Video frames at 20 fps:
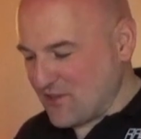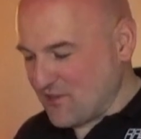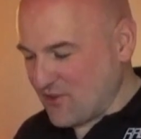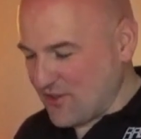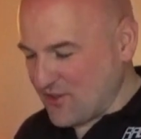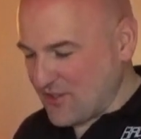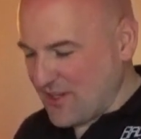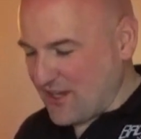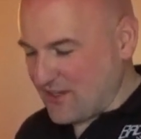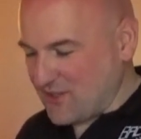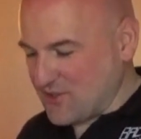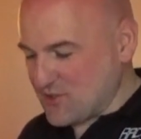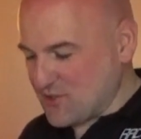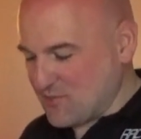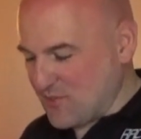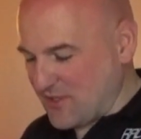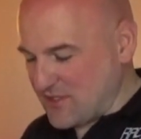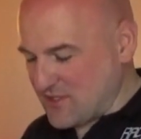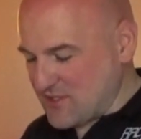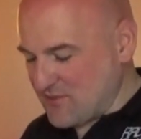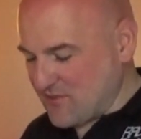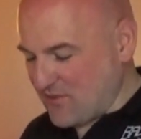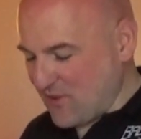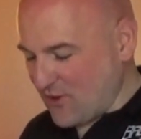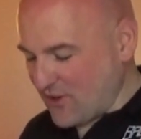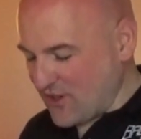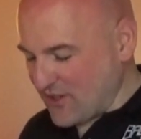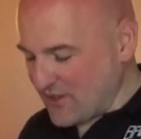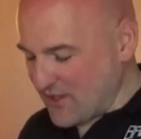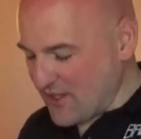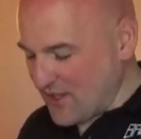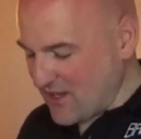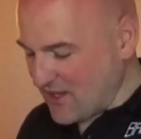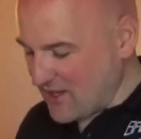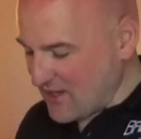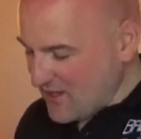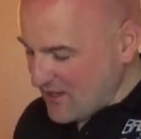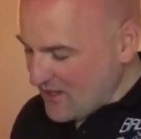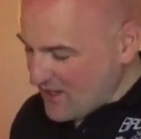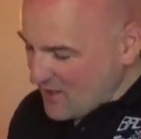I've got that and some anti-fog in
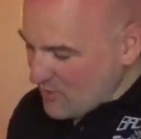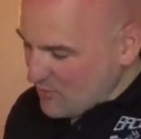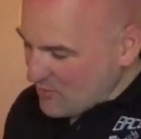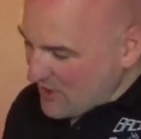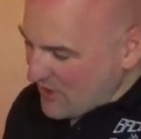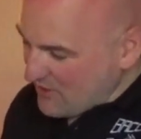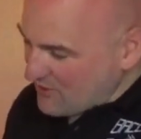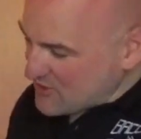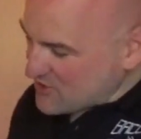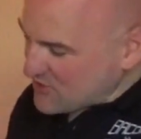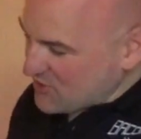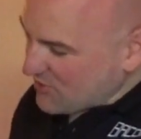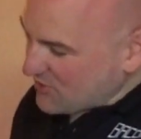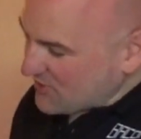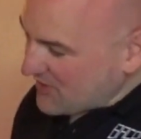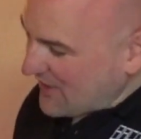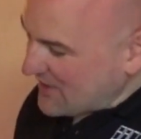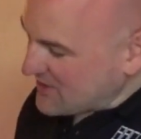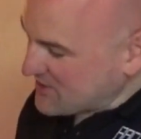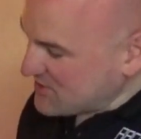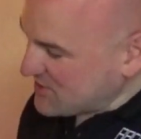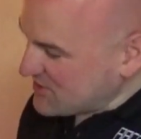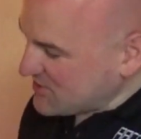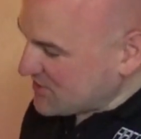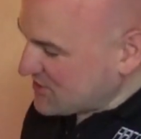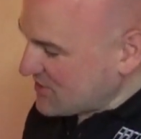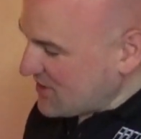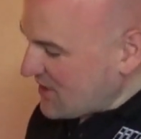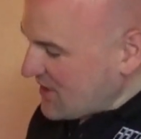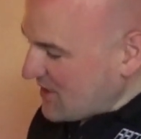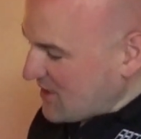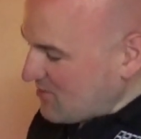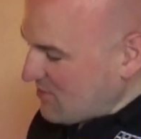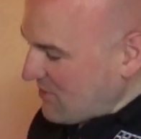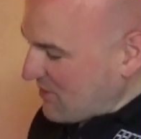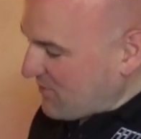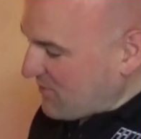there. Pair of sunglasses, my